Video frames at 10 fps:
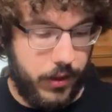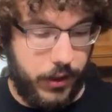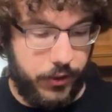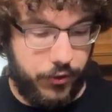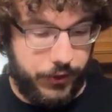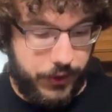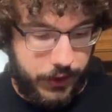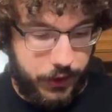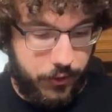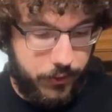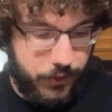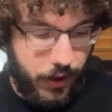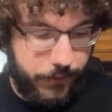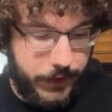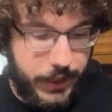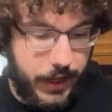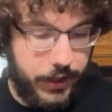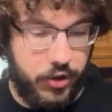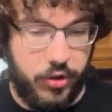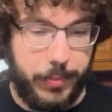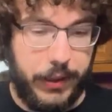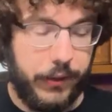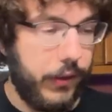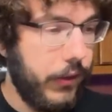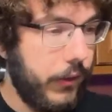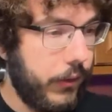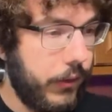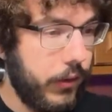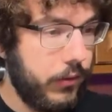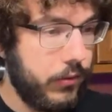Interesting use of the hinge pieces.